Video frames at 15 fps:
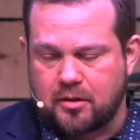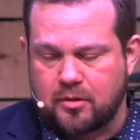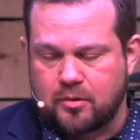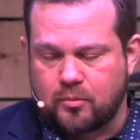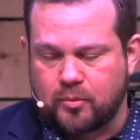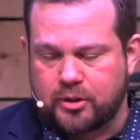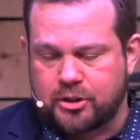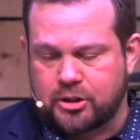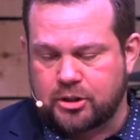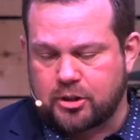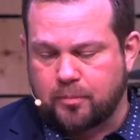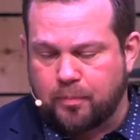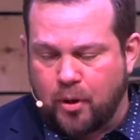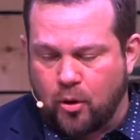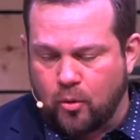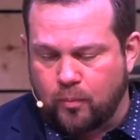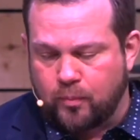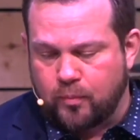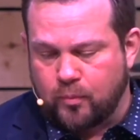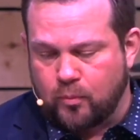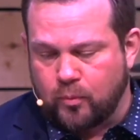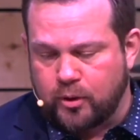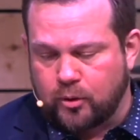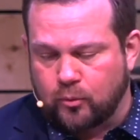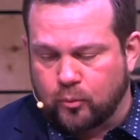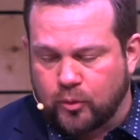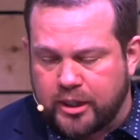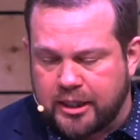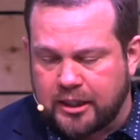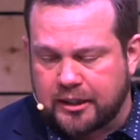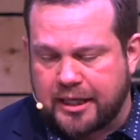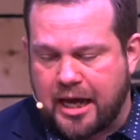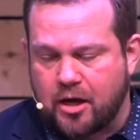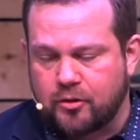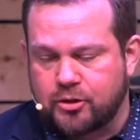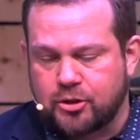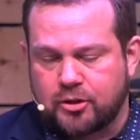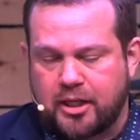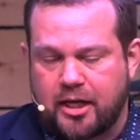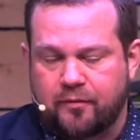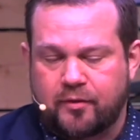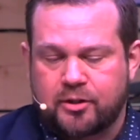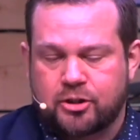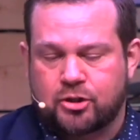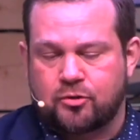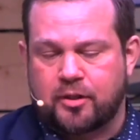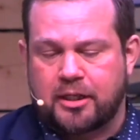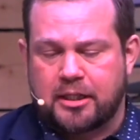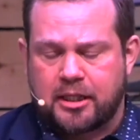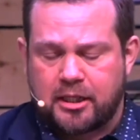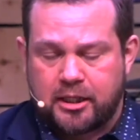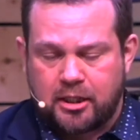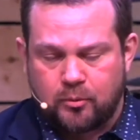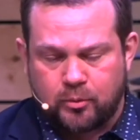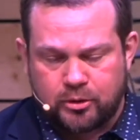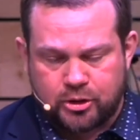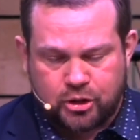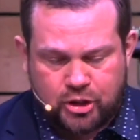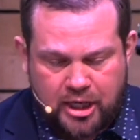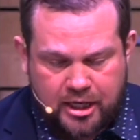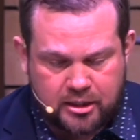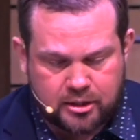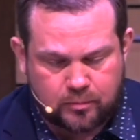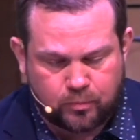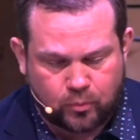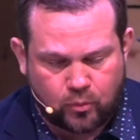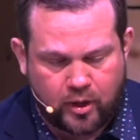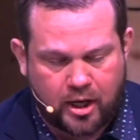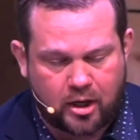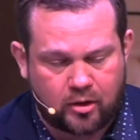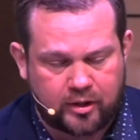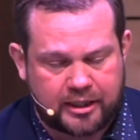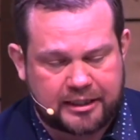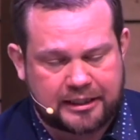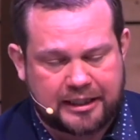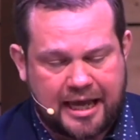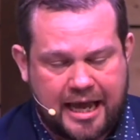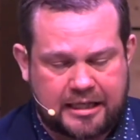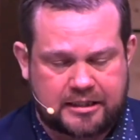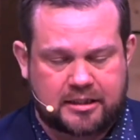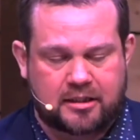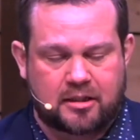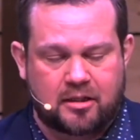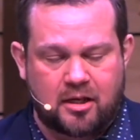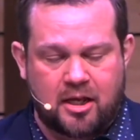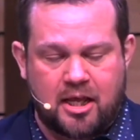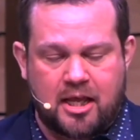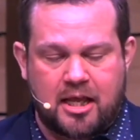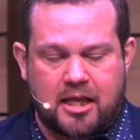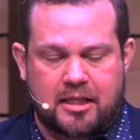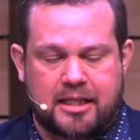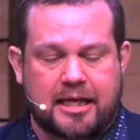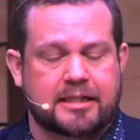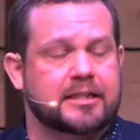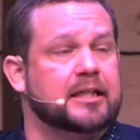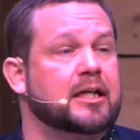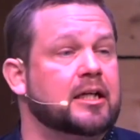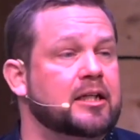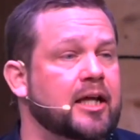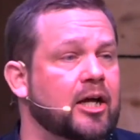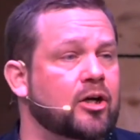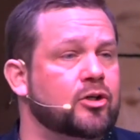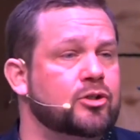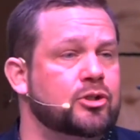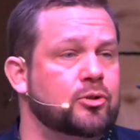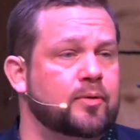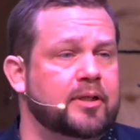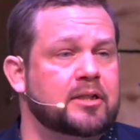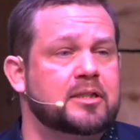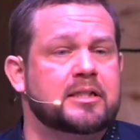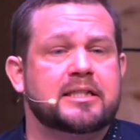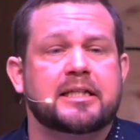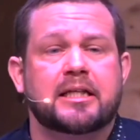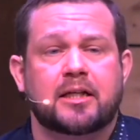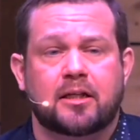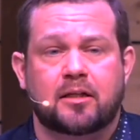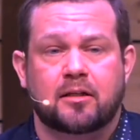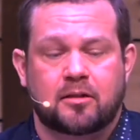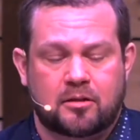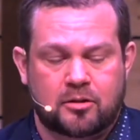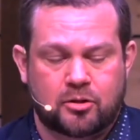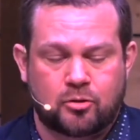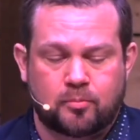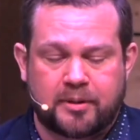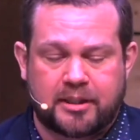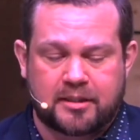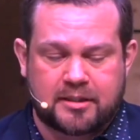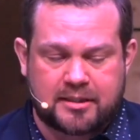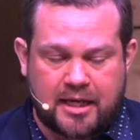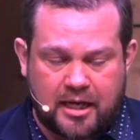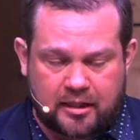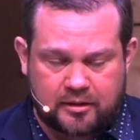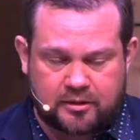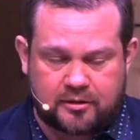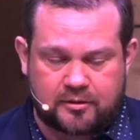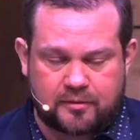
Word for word: which the Pope will read aloud your life history, and then he will chant a prayer in Latin that declares you indeed to be a saint.